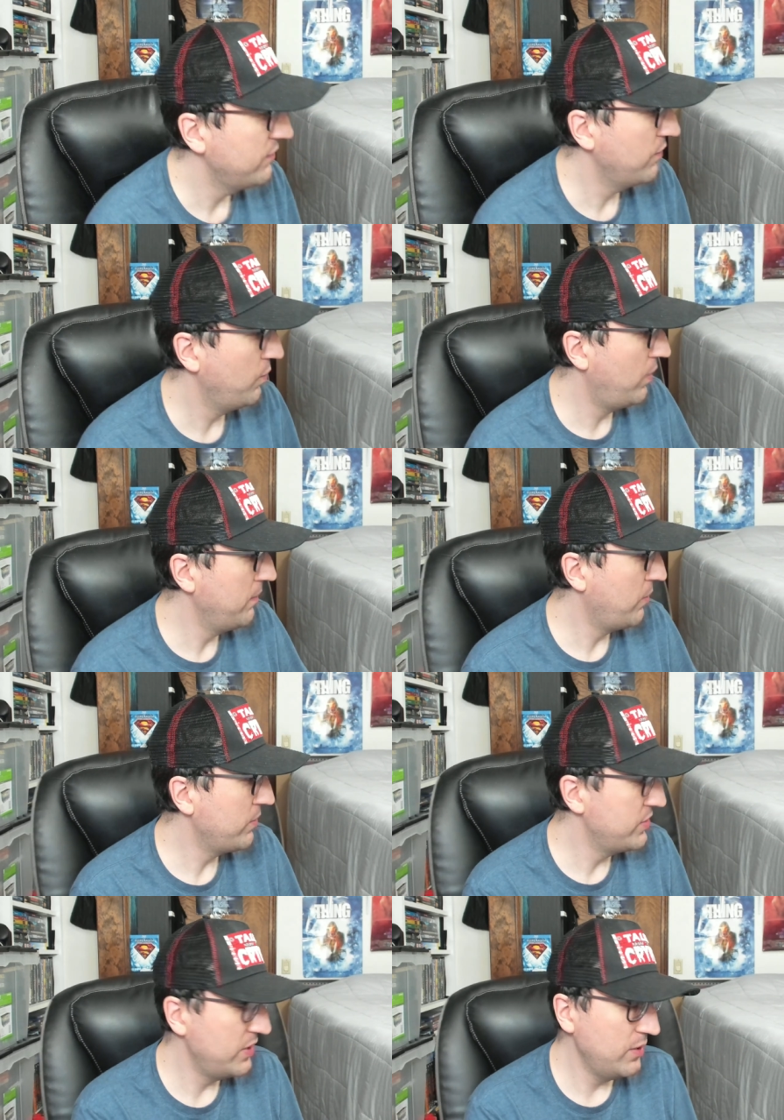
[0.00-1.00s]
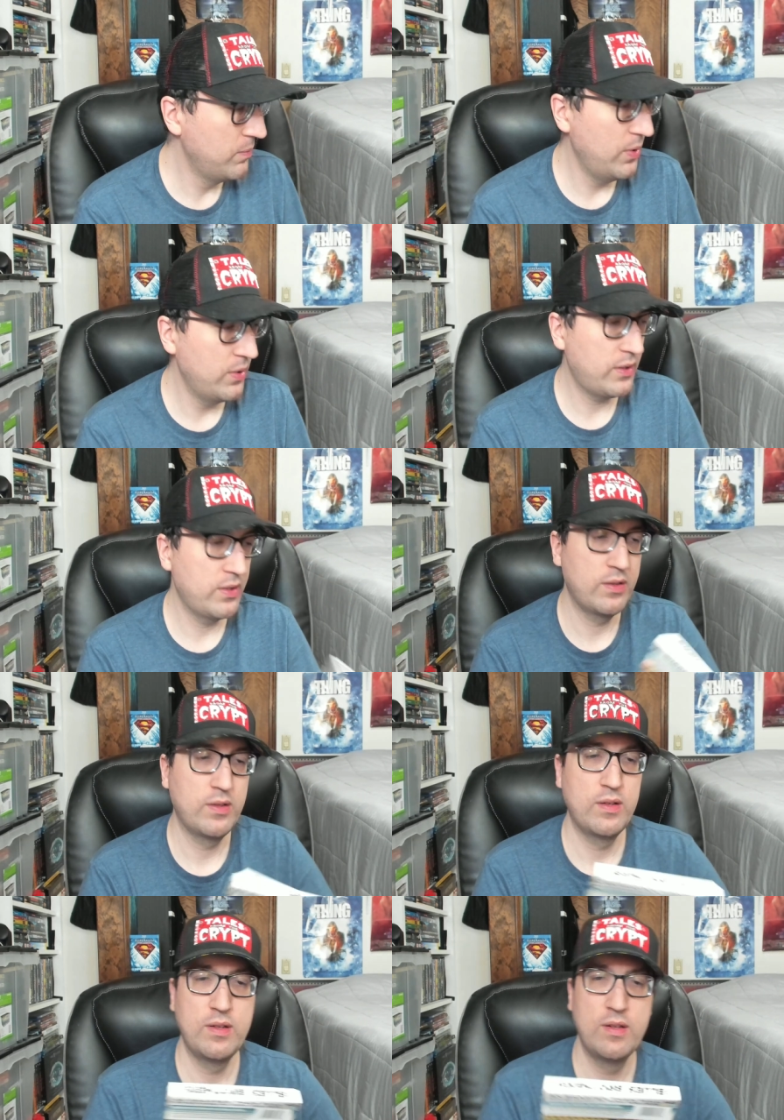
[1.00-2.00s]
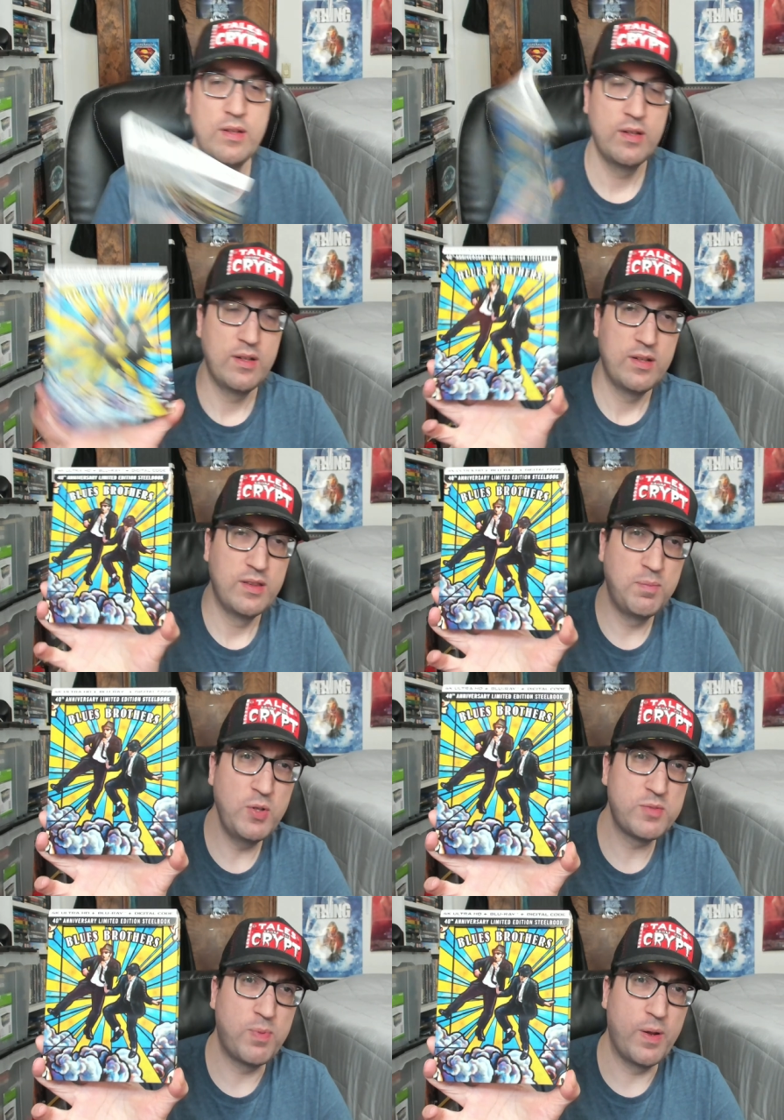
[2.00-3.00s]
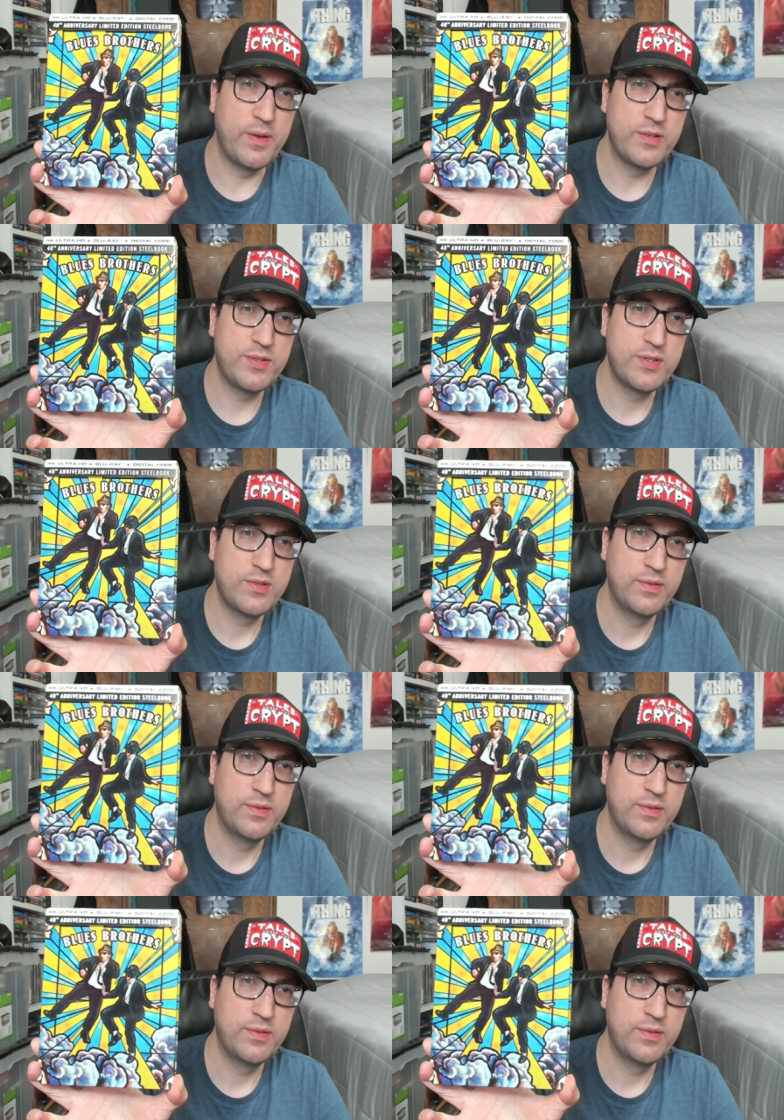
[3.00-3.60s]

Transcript: one more Steelbook, The Blues Brothers.